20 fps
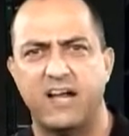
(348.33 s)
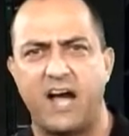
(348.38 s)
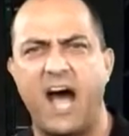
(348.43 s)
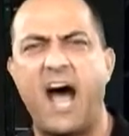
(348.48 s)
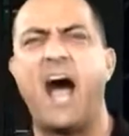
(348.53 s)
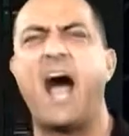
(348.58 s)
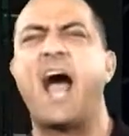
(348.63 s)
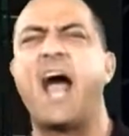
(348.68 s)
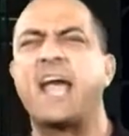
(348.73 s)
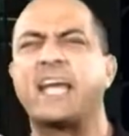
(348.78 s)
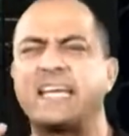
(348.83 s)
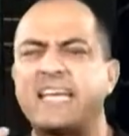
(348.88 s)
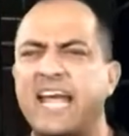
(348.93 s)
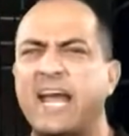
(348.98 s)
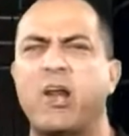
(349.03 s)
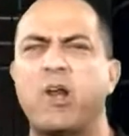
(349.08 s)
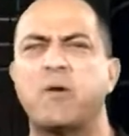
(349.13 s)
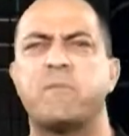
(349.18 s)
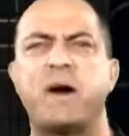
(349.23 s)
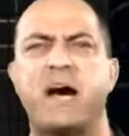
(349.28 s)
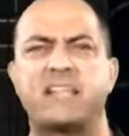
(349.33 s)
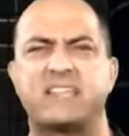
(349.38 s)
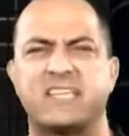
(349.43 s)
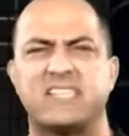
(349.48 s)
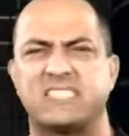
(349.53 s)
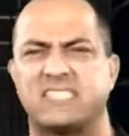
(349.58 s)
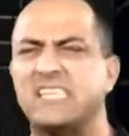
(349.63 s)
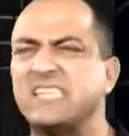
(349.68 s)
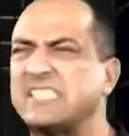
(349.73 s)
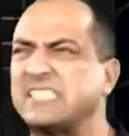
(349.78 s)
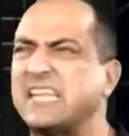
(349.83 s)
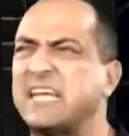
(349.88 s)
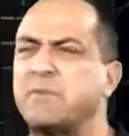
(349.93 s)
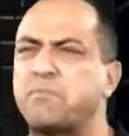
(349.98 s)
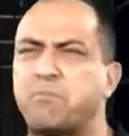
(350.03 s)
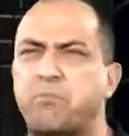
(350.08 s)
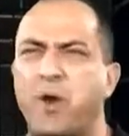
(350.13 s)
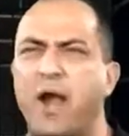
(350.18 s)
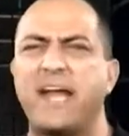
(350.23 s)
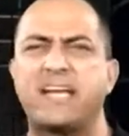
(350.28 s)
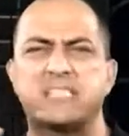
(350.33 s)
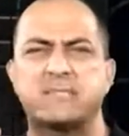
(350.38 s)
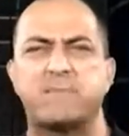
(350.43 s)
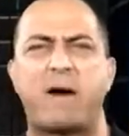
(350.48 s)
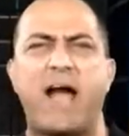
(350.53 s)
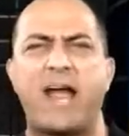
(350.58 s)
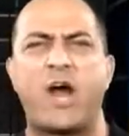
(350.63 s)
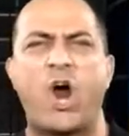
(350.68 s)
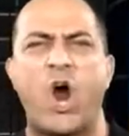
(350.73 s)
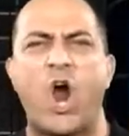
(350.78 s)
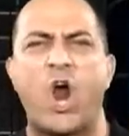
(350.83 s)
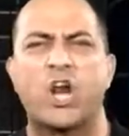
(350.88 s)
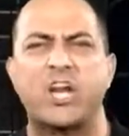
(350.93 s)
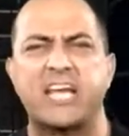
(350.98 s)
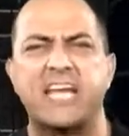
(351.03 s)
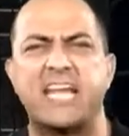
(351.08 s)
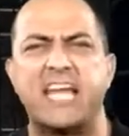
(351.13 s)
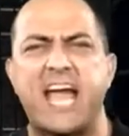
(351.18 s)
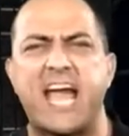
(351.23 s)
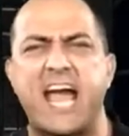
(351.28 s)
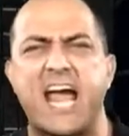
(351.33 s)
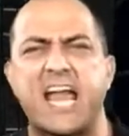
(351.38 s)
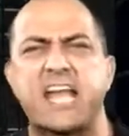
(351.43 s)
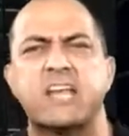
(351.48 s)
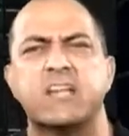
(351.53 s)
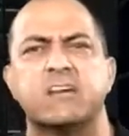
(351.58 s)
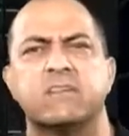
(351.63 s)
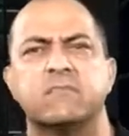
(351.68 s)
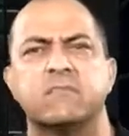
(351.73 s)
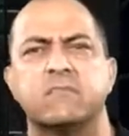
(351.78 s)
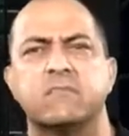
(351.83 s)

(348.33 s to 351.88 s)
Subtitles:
I care about this. This thing breaks my heart, Ian.